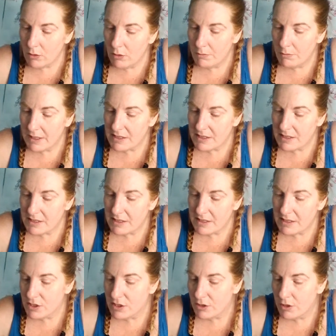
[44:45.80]
I hope that
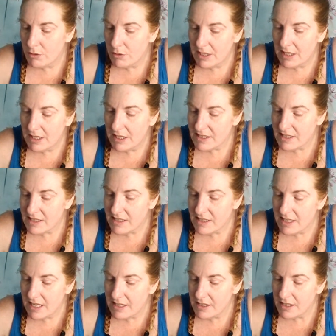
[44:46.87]
all makes
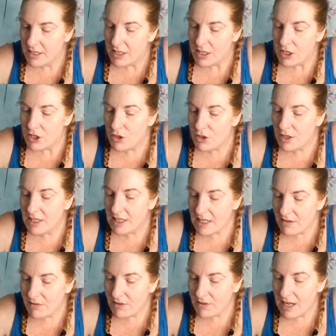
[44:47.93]
sense to you. And as
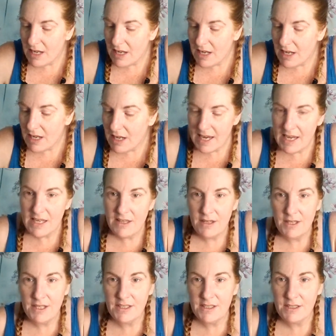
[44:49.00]
I said,
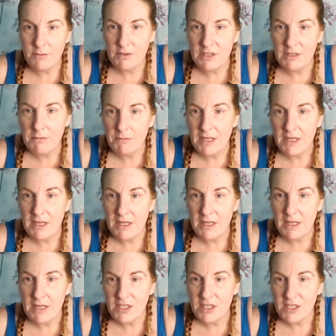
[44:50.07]
you can even ask
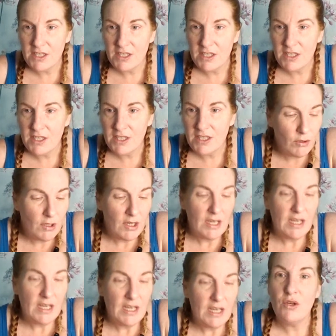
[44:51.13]
A the things that didn't
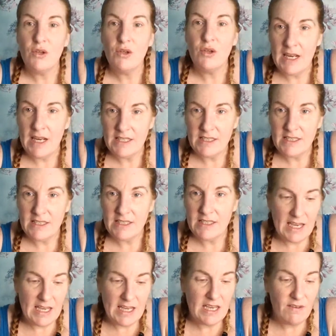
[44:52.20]
make sense to
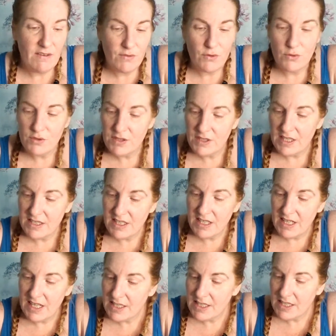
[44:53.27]
you. You could ask
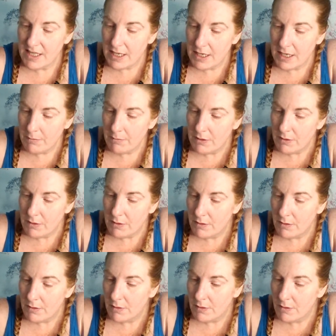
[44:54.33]
A if those
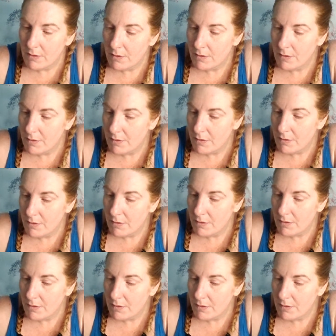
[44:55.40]
things connect to him.